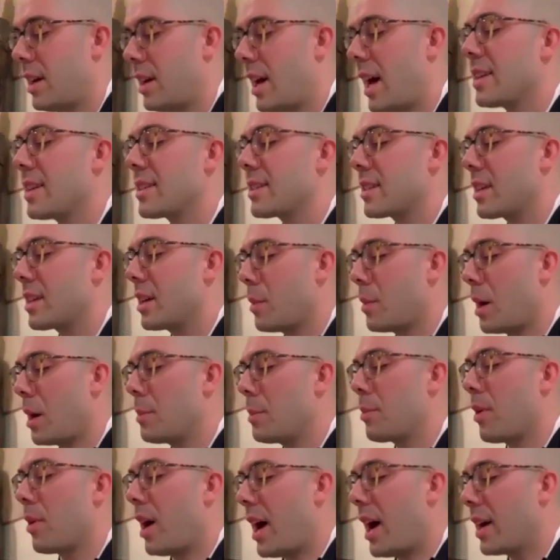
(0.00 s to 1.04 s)
Asking my
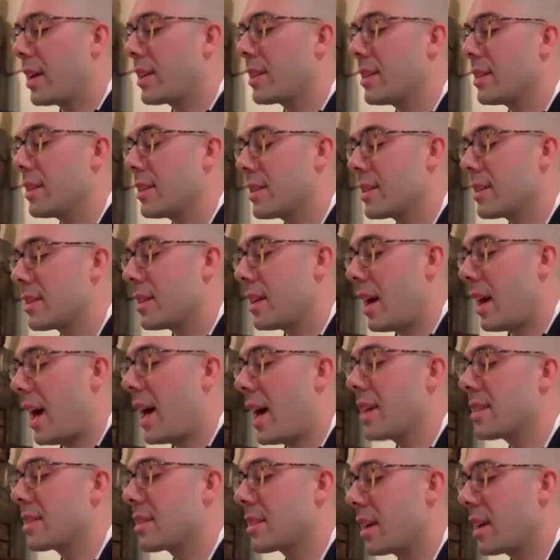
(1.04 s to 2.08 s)
practice,
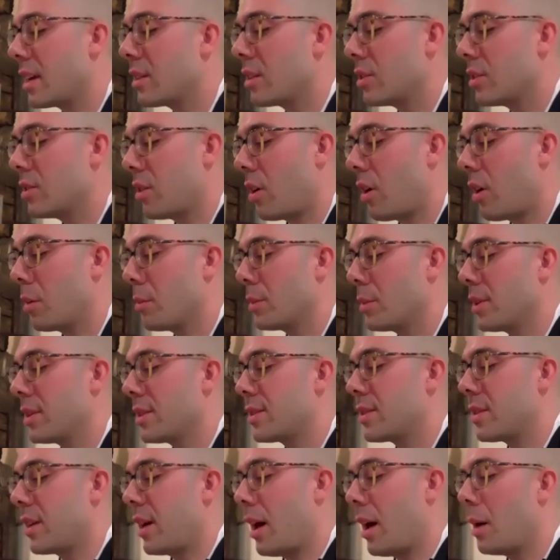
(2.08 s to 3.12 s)
asking the Dharma to